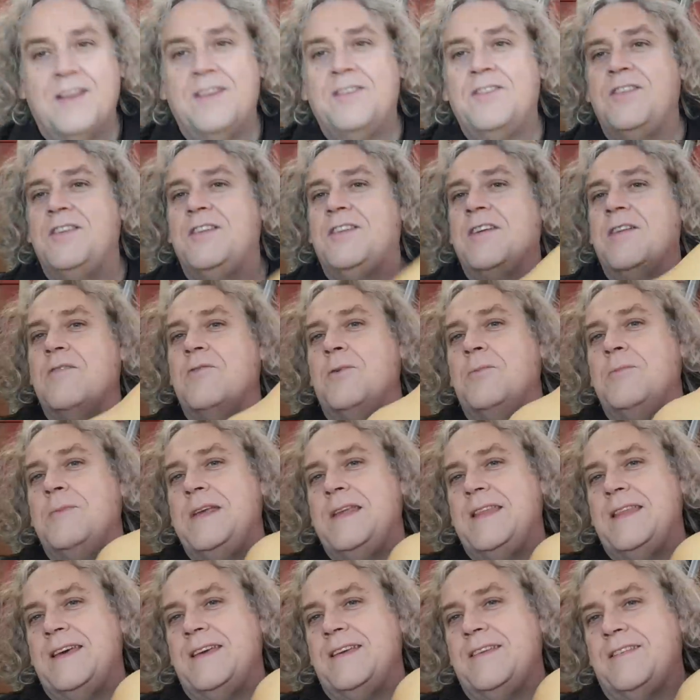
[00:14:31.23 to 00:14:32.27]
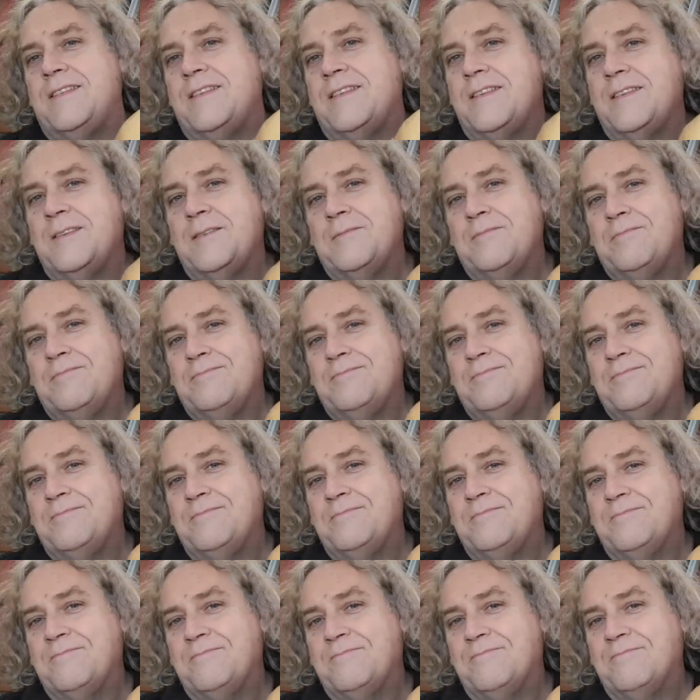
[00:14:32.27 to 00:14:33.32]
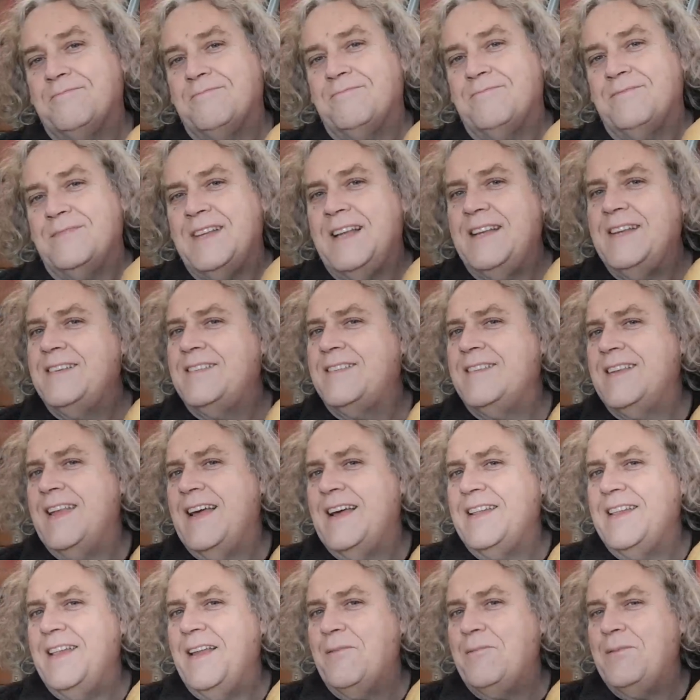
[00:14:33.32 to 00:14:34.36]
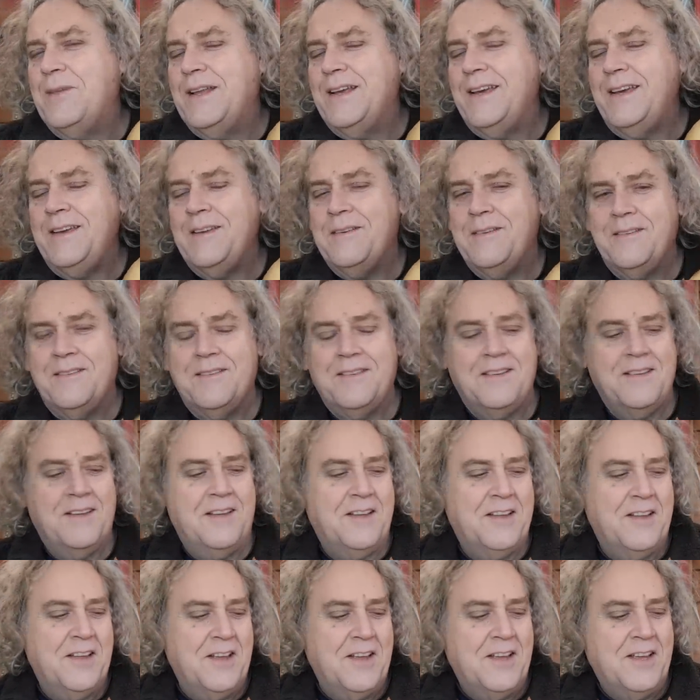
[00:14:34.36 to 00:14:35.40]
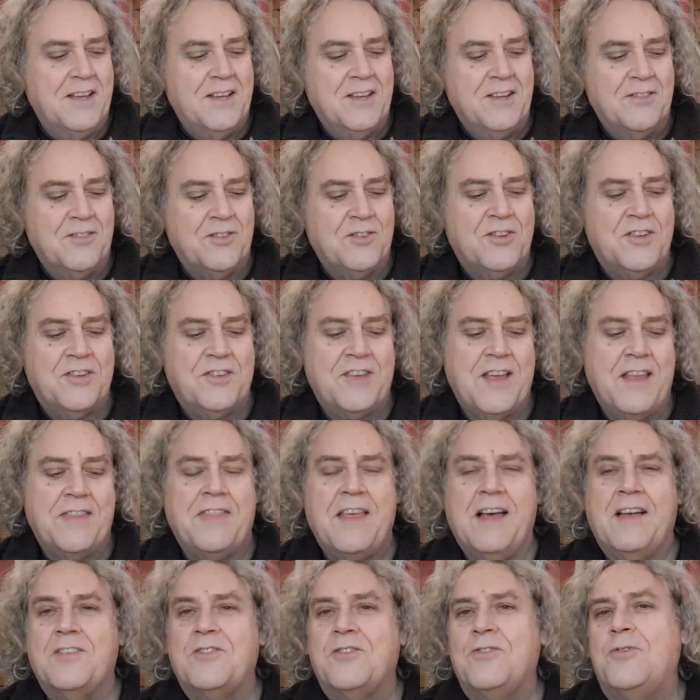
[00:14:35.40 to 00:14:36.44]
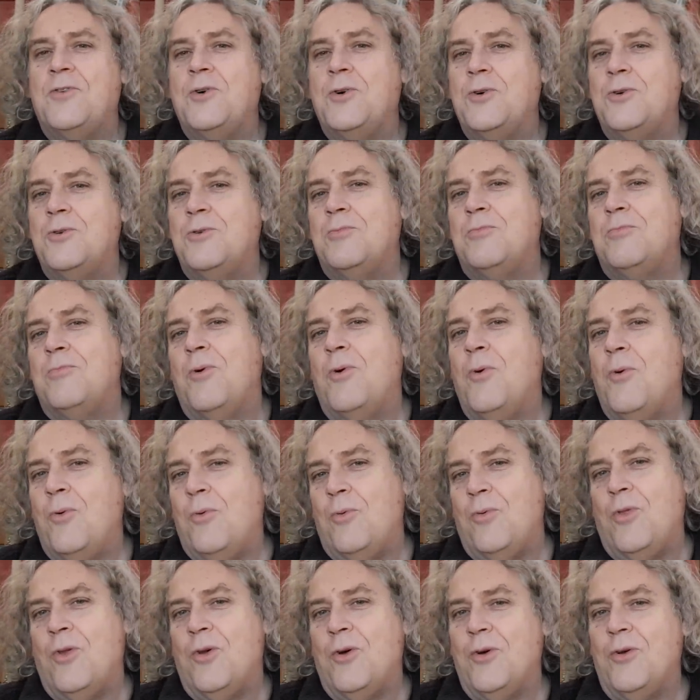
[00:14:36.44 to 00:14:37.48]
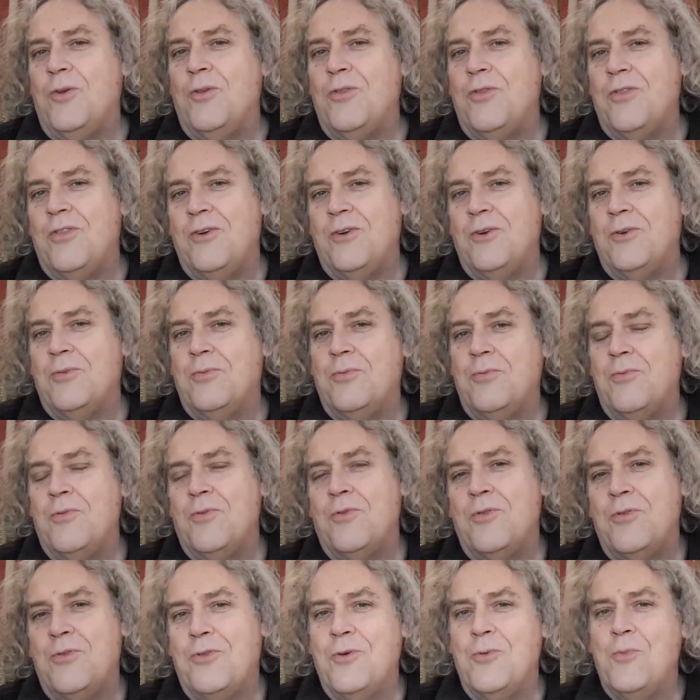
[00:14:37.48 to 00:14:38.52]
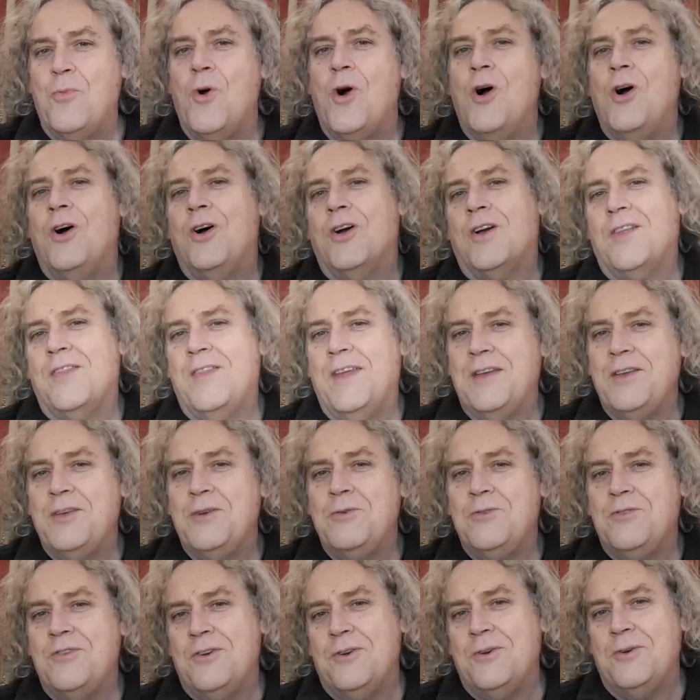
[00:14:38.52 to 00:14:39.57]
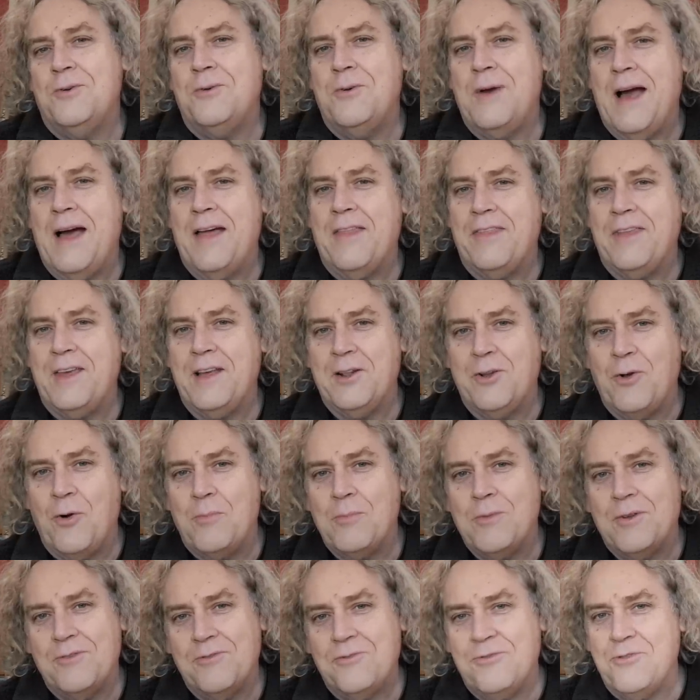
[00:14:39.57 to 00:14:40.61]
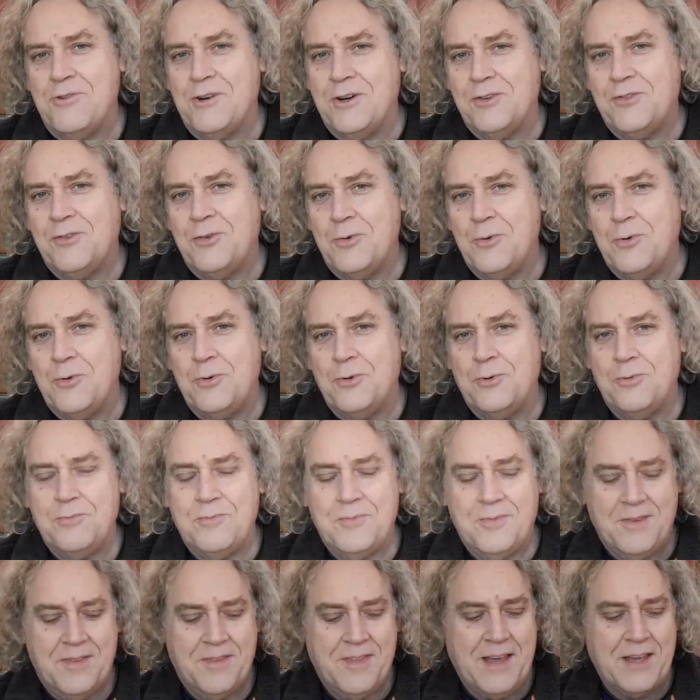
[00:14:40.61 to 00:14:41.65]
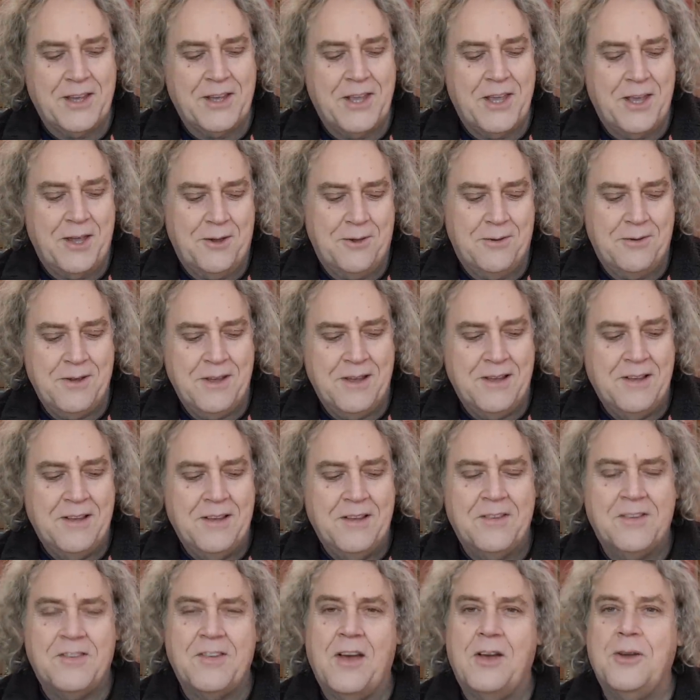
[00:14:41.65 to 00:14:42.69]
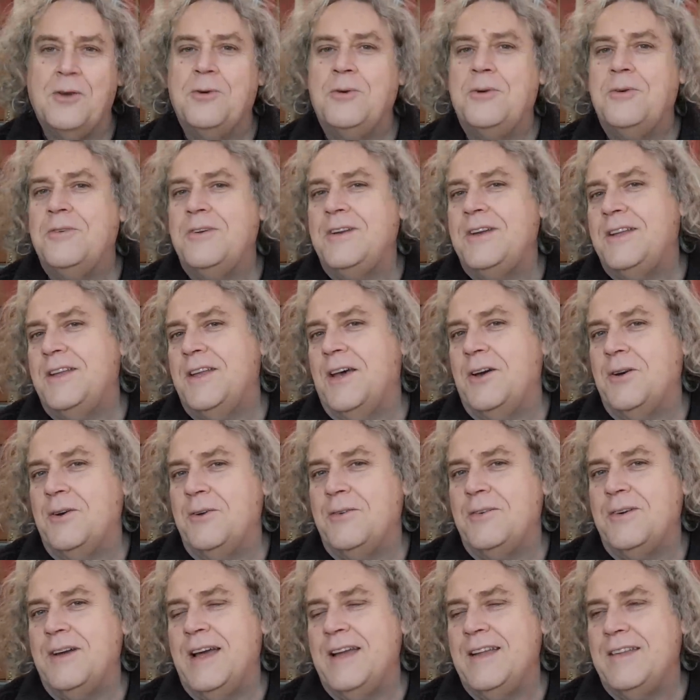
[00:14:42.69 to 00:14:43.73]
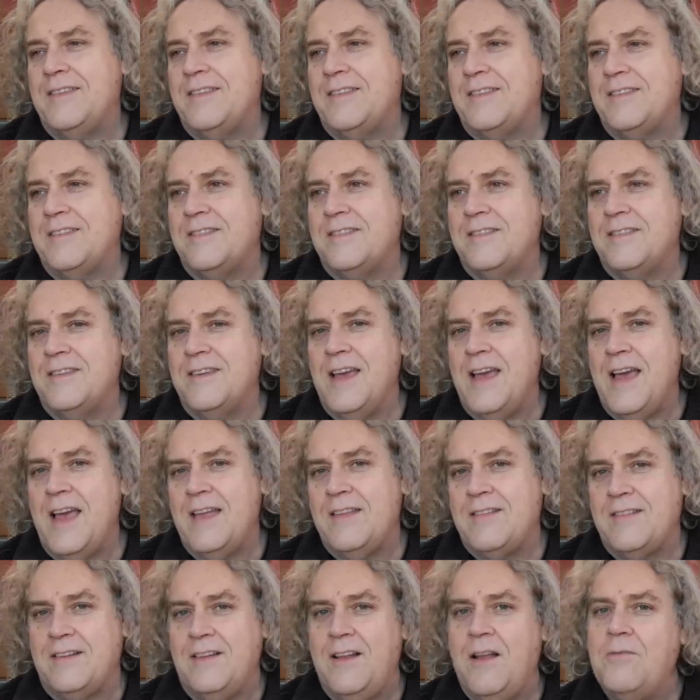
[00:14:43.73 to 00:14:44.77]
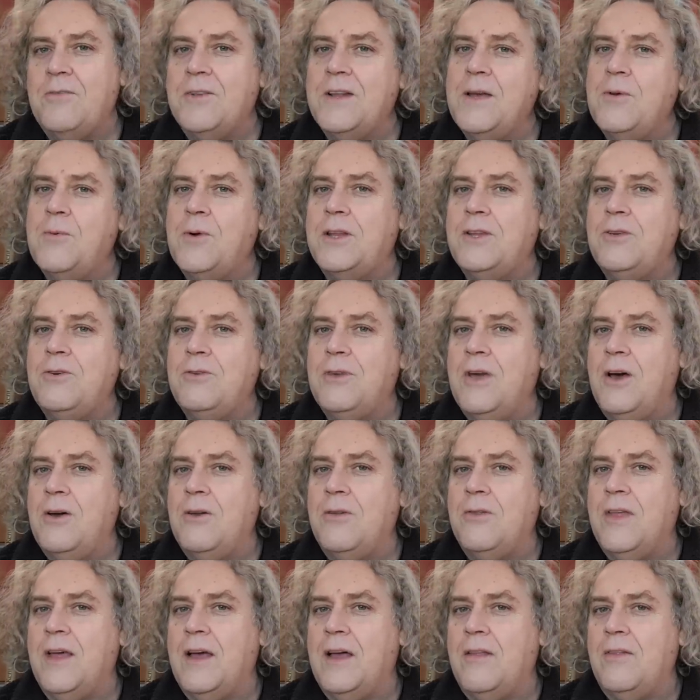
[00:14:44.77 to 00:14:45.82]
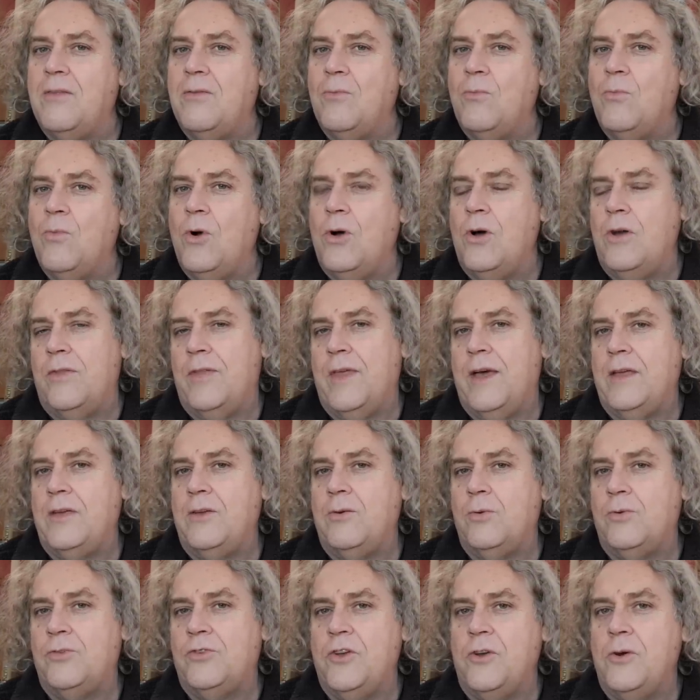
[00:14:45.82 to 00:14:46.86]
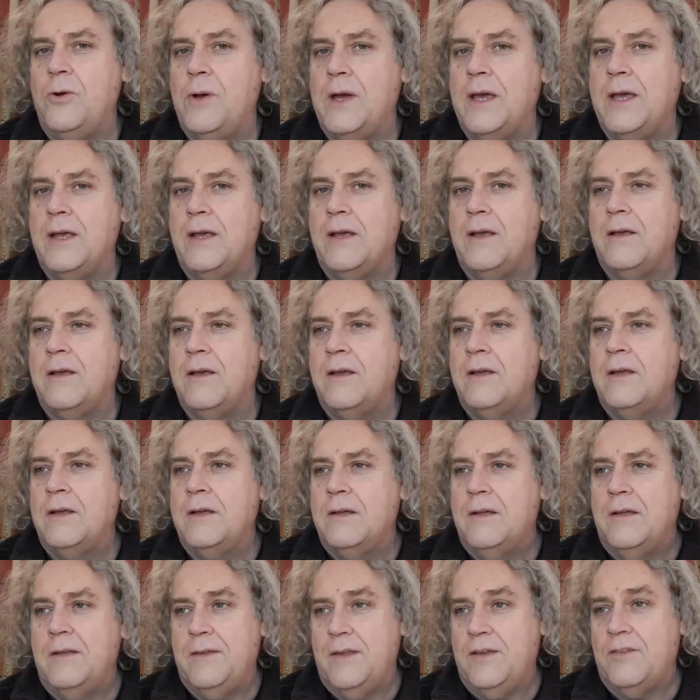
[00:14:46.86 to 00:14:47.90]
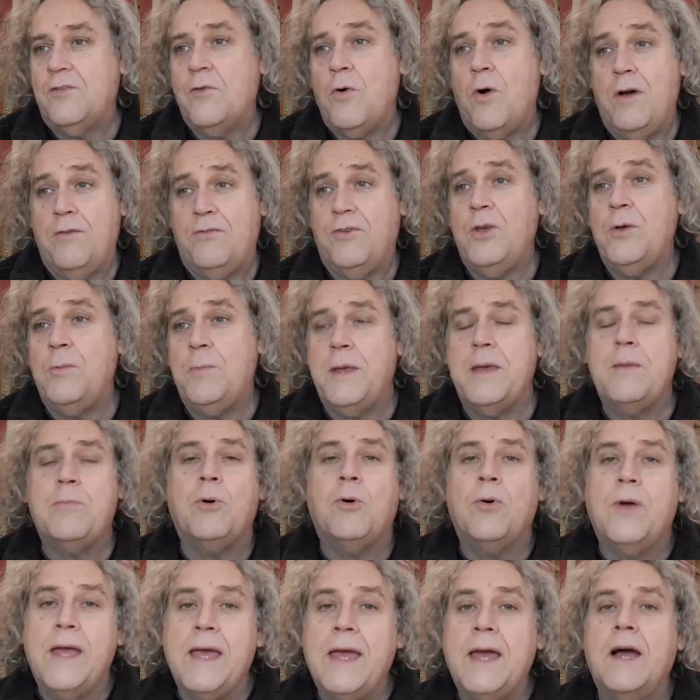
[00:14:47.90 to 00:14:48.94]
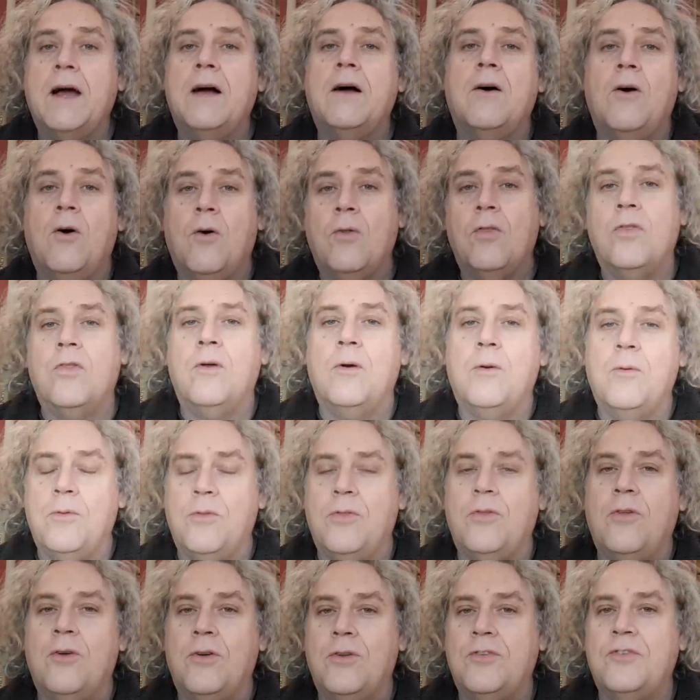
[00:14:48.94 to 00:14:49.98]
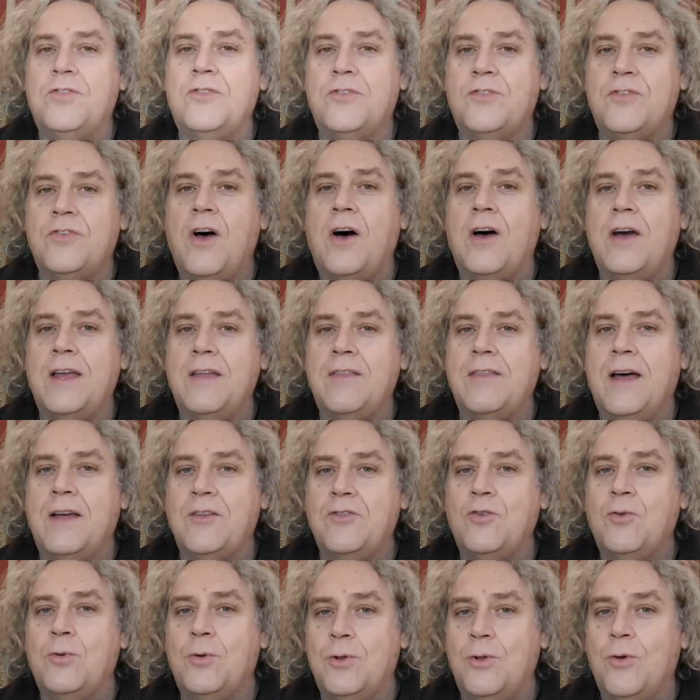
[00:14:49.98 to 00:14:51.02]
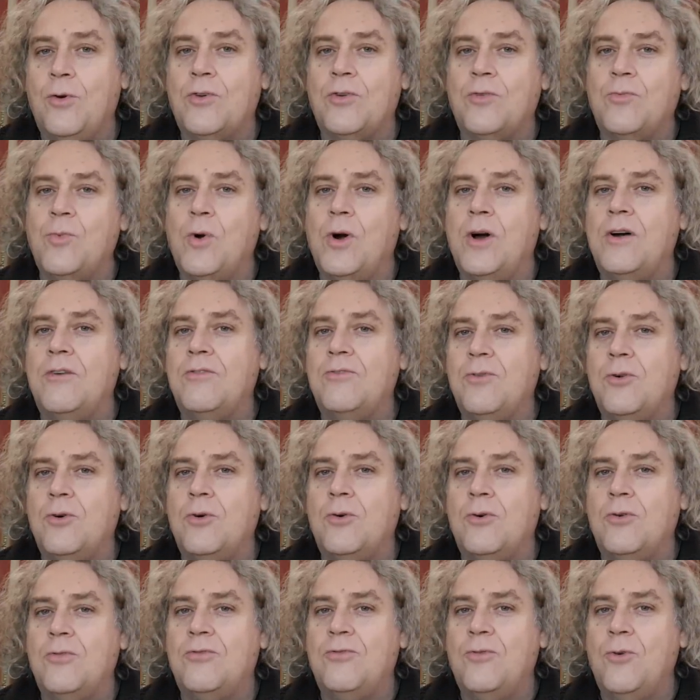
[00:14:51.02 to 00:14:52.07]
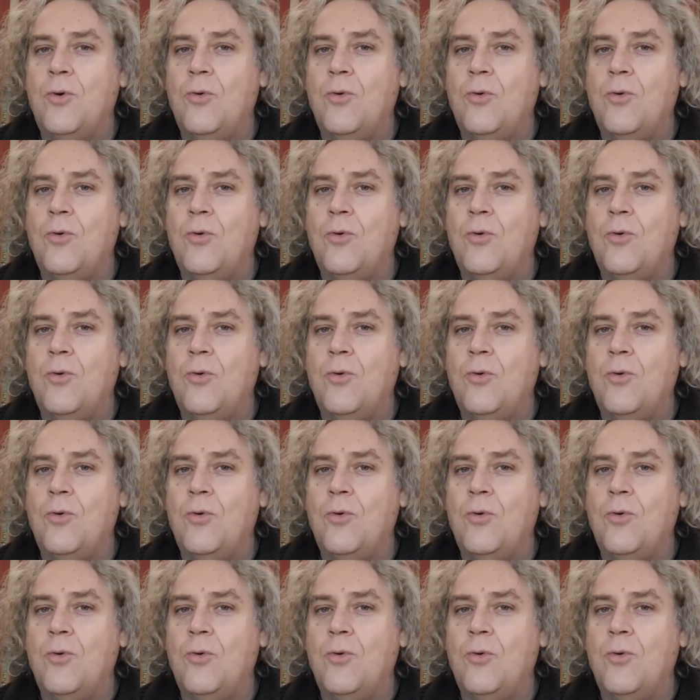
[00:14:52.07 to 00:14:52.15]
She's given me this. Isn't that lovely? She said, that's for all the work that you do at the allotment for us all. Thank you. So, you know, it's lovely when you know that work that you're doing. And there's quite a few people here on the site that do a lot of work for